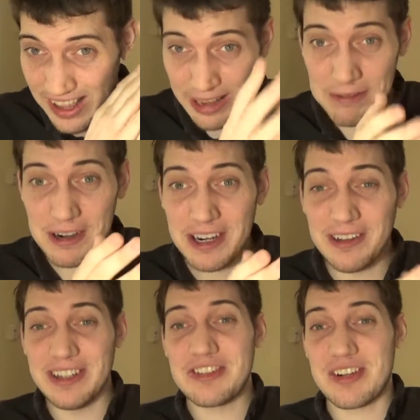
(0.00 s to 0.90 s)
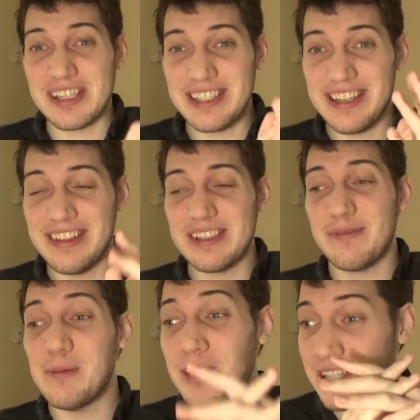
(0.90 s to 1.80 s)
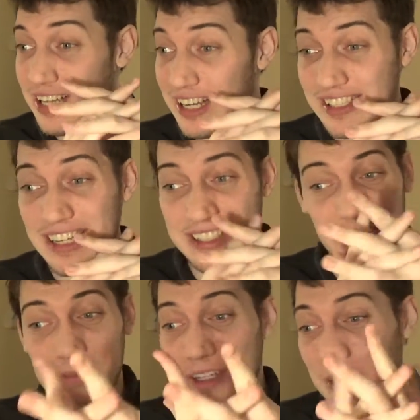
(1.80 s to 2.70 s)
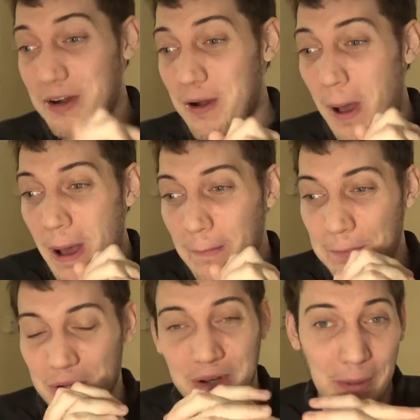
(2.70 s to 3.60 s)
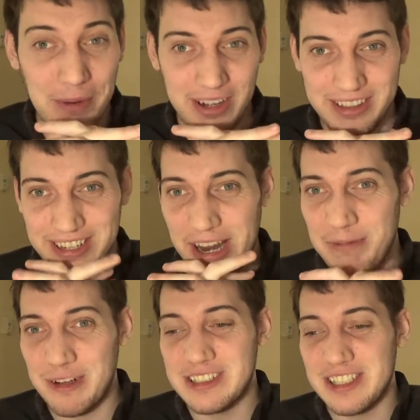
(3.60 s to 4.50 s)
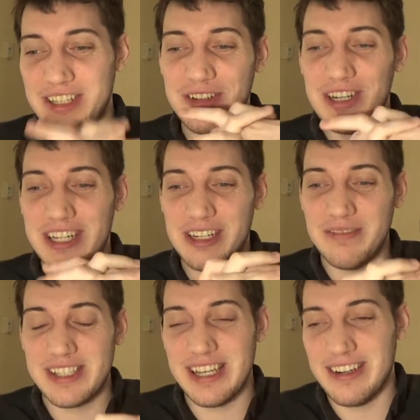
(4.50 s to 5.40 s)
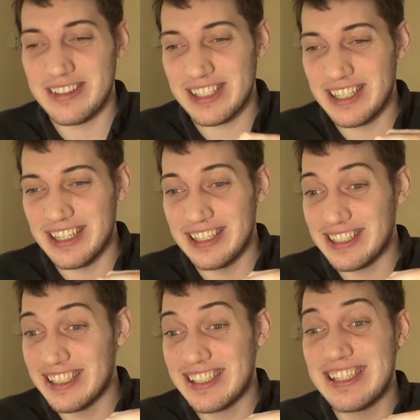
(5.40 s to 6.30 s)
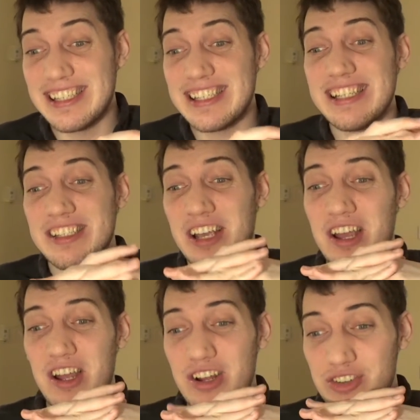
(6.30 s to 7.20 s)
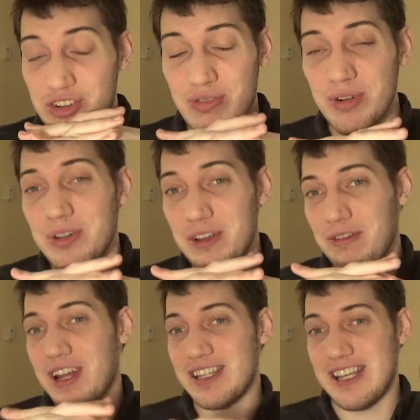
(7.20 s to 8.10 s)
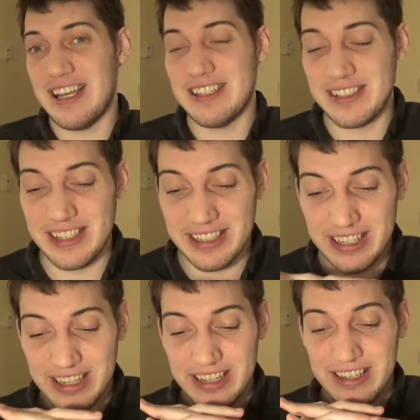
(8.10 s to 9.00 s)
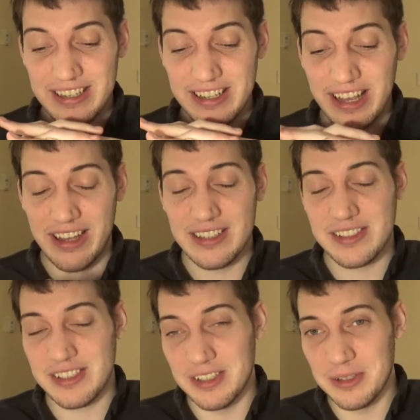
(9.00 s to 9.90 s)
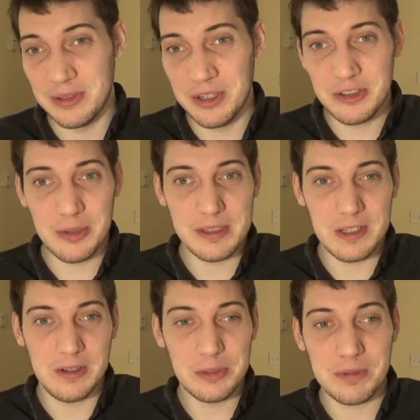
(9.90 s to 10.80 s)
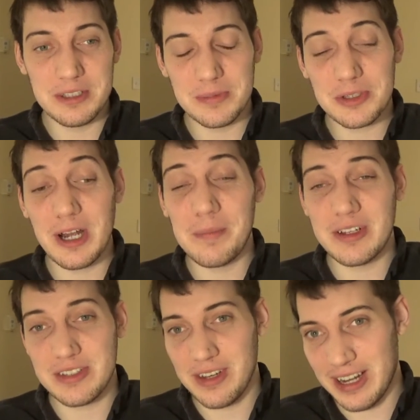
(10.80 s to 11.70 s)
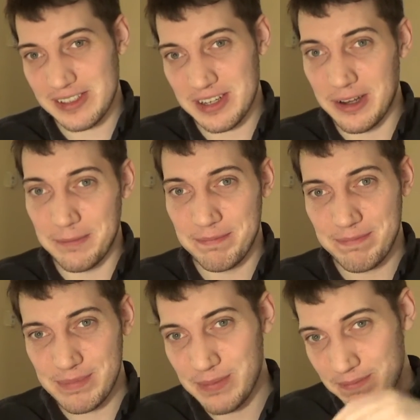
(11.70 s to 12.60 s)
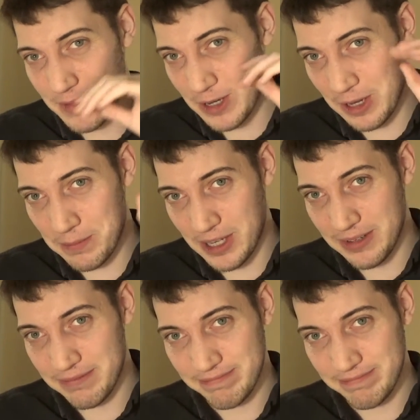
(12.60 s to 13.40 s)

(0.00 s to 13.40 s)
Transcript: if you're at all interested in this film, I'd say definitely go um, boot up on the Netflix queue when it comes out, and because this is Truly fantastic. And yeah, so YouTube as always, please subscribe and I'll see you next time. Okay, bye.